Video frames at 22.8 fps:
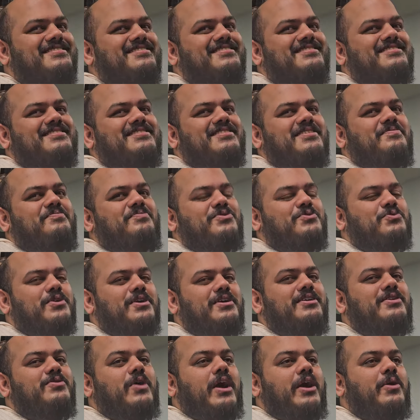
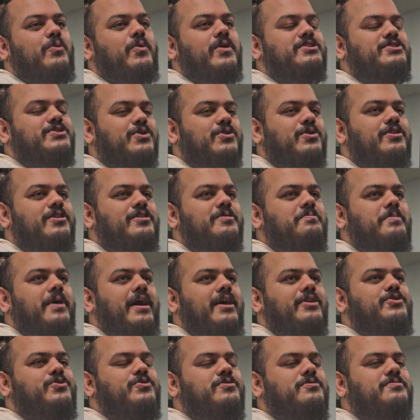Uh, I went to go to the
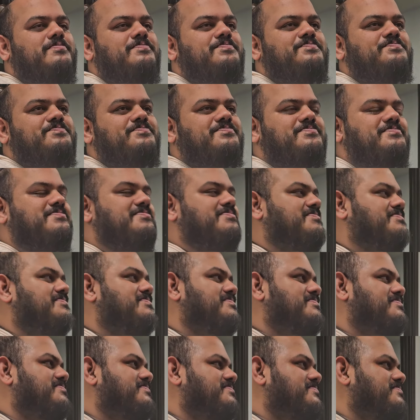bathroom. Oh no!
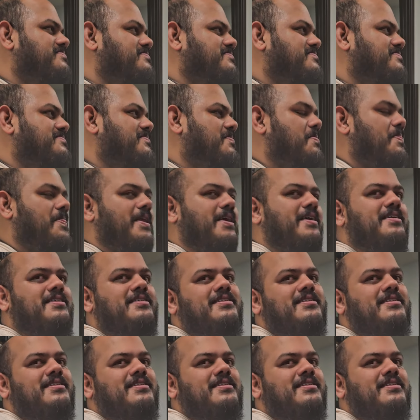And you